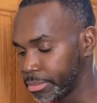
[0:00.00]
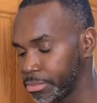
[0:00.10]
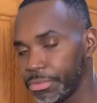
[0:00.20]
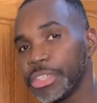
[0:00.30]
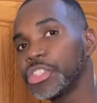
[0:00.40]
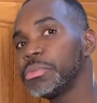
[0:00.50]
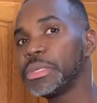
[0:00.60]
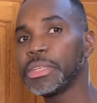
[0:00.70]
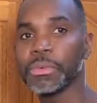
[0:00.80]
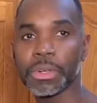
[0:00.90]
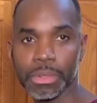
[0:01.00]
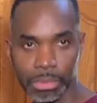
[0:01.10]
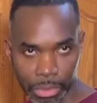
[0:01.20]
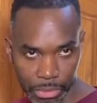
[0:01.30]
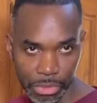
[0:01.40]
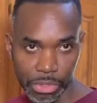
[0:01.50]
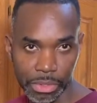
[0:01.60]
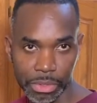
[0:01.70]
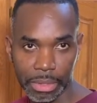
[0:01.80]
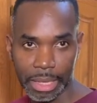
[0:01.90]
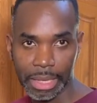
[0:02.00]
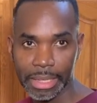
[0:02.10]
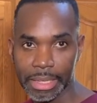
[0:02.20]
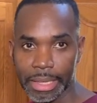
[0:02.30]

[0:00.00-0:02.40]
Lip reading: fish but they don't want the bones. Okay,